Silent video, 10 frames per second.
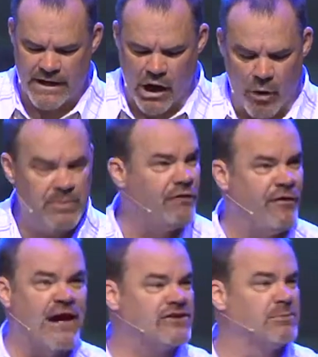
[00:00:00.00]
And I hope
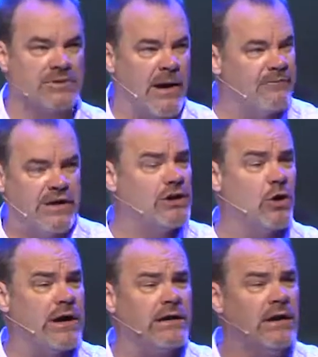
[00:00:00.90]
you'll find some comfort
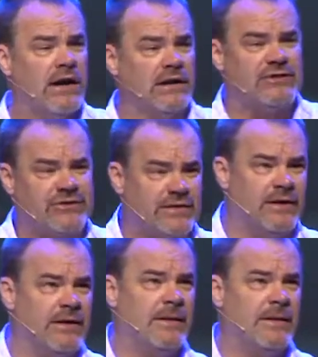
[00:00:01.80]
in knowing, at least